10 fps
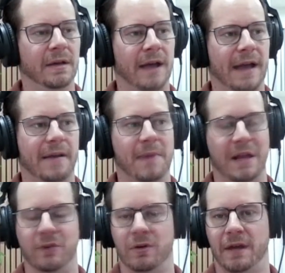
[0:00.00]
I had a
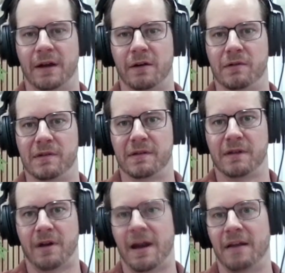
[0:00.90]
mentor there who was
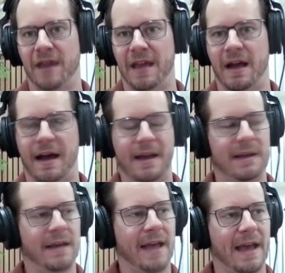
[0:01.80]
our head of AI,
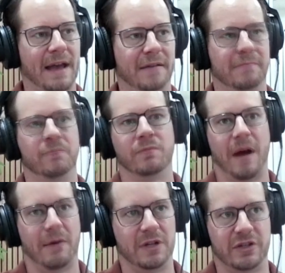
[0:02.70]
and
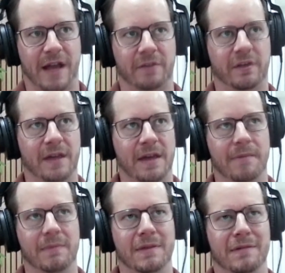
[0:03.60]
I reached out to
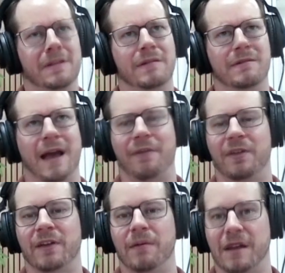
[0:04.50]
him. He at the
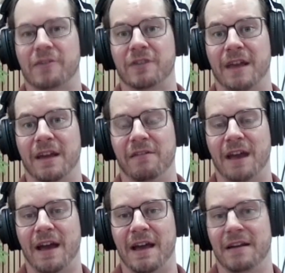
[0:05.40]
time was actually the head of
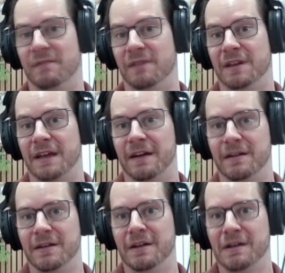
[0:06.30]
AI at NVIDIA.
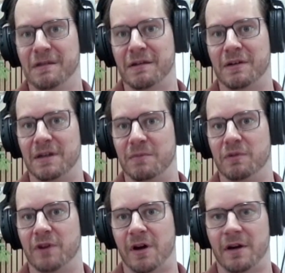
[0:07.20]
So he had
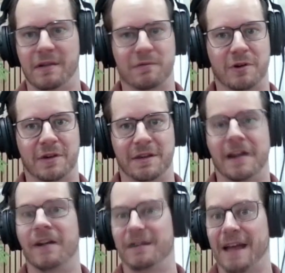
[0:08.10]
moved on. He's working
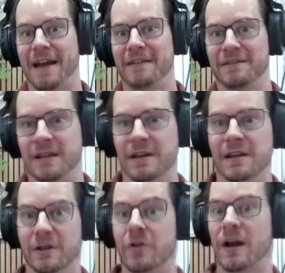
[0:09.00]
there. Yeah,
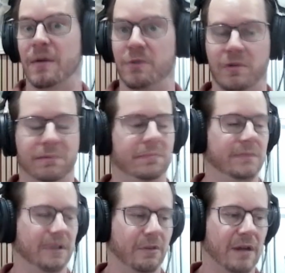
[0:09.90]
incredible
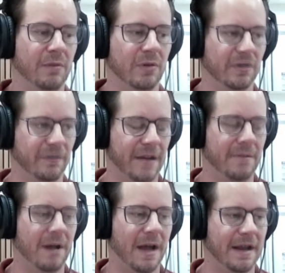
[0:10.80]
good friend
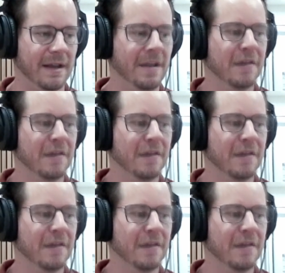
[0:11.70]
of mine.